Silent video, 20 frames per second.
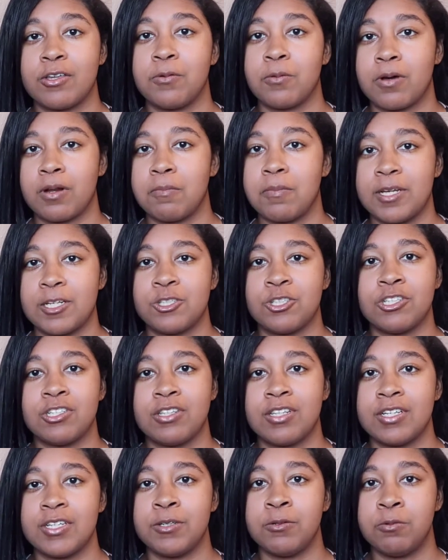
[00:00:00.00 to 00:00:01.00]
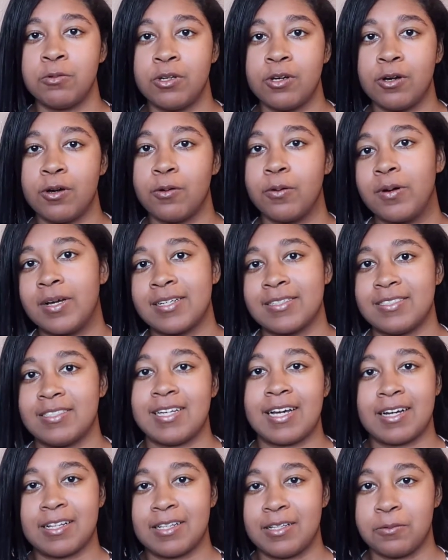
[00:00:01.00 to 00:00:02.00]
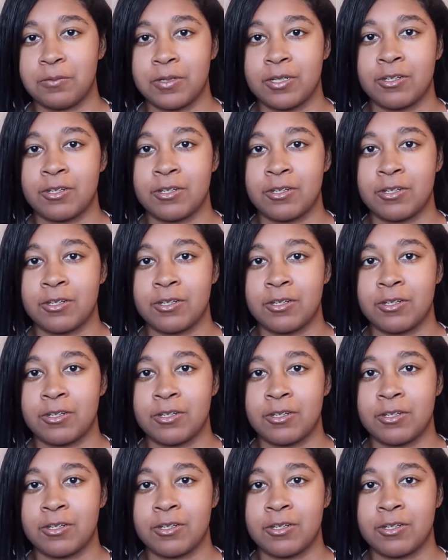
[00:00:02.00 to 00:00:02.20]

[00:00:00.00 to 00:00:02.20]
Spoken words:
You want to make sure that you know exactly where